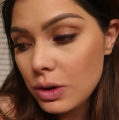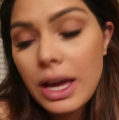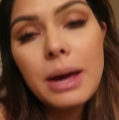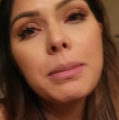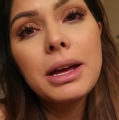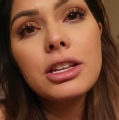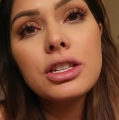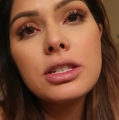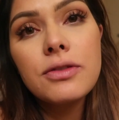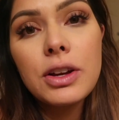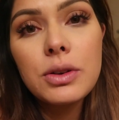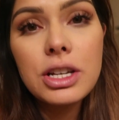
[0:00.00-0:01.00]
you can't buy
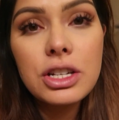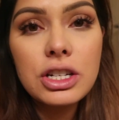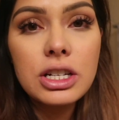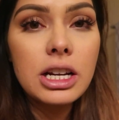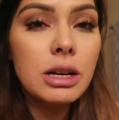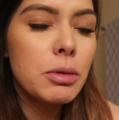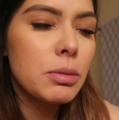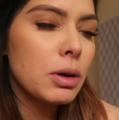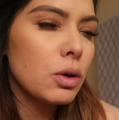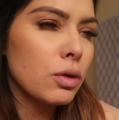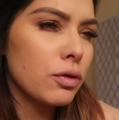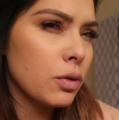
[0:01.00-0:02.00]
this foundation anymore,
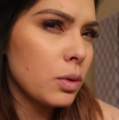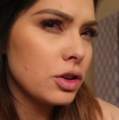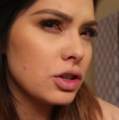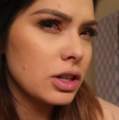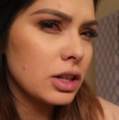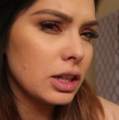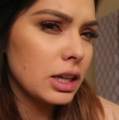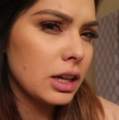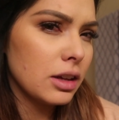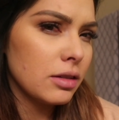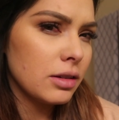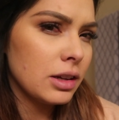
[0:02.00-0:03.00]
or
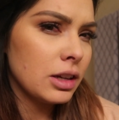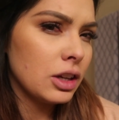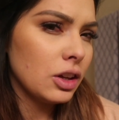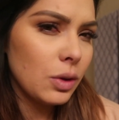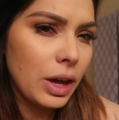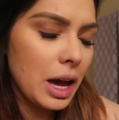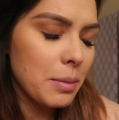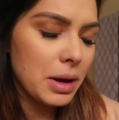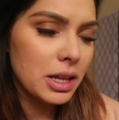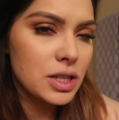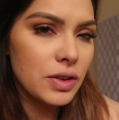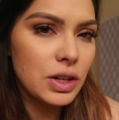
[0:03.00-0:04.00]
fortunately, you can't
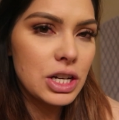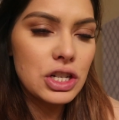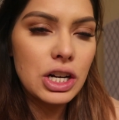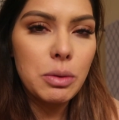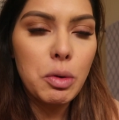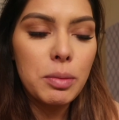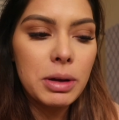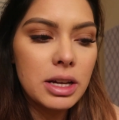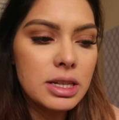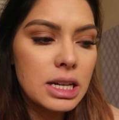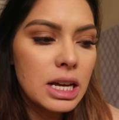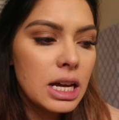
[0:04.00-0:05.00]
buy this foundation anymore
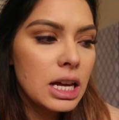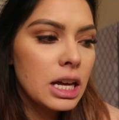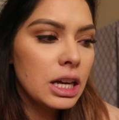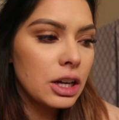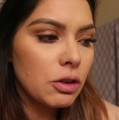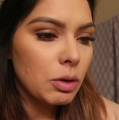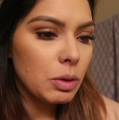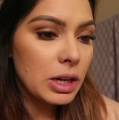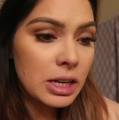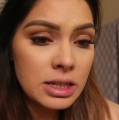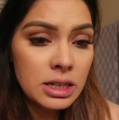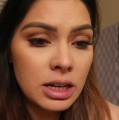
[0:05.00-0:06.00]
because, you know, it
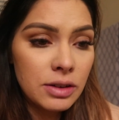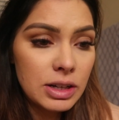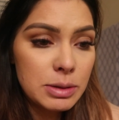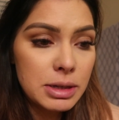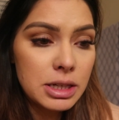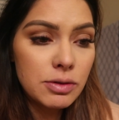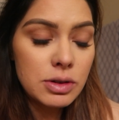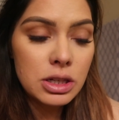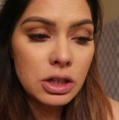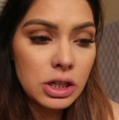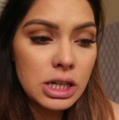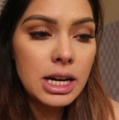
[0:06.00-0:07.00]
is kind of expensive. It was
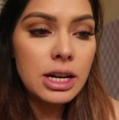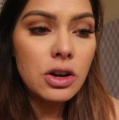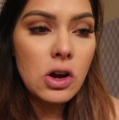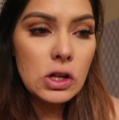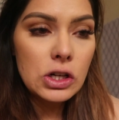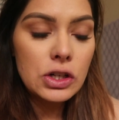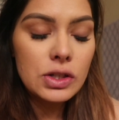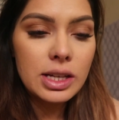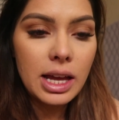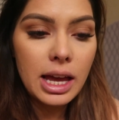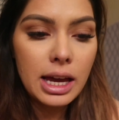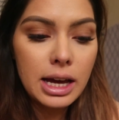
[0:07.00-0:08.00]

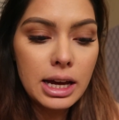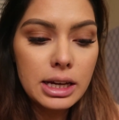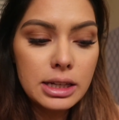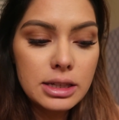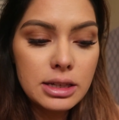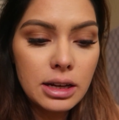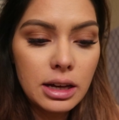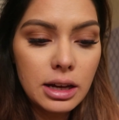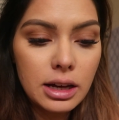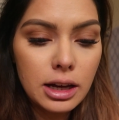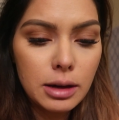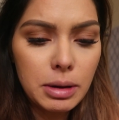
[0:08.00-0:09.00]
$39, and
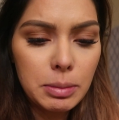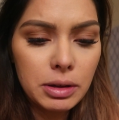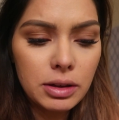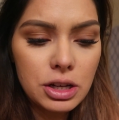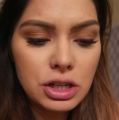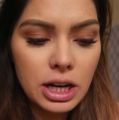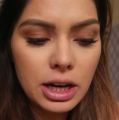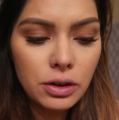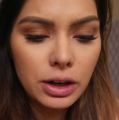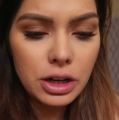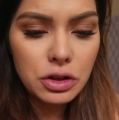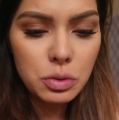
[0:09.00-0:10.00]
I believe the shade
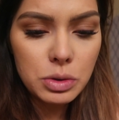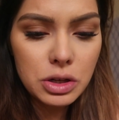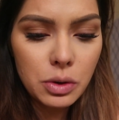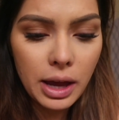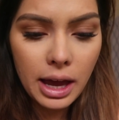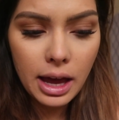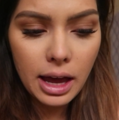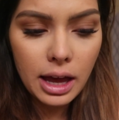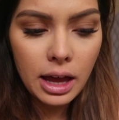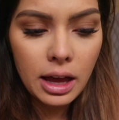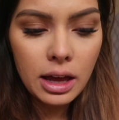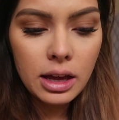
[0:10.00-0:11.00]
range was
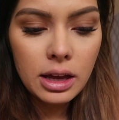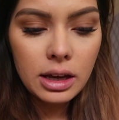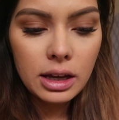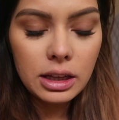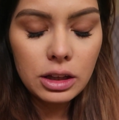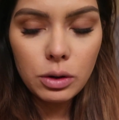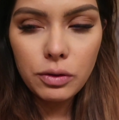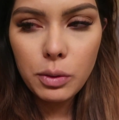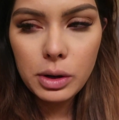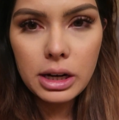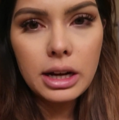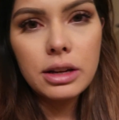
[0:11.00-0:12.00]
okay. I think there were
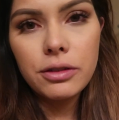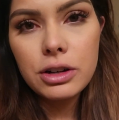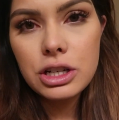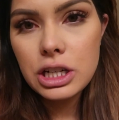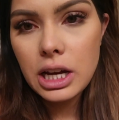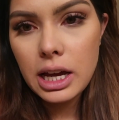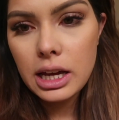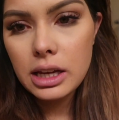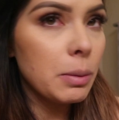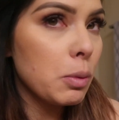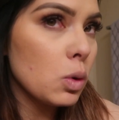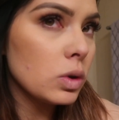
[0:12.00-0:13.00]
49 different
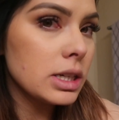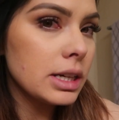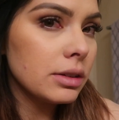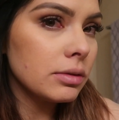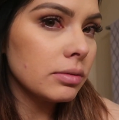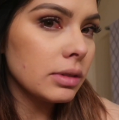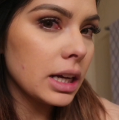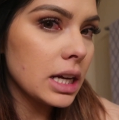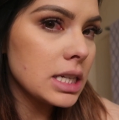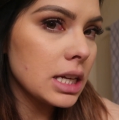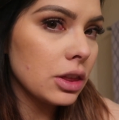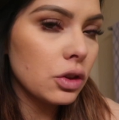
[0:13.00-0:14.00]
shades. They pulled it, like I
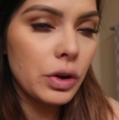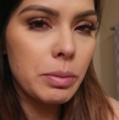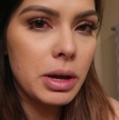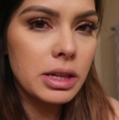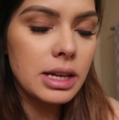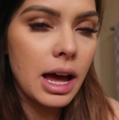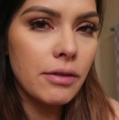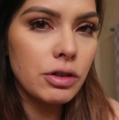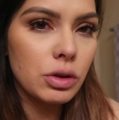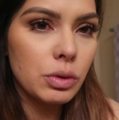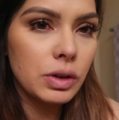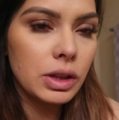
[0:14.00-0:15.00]
said, 3 months after the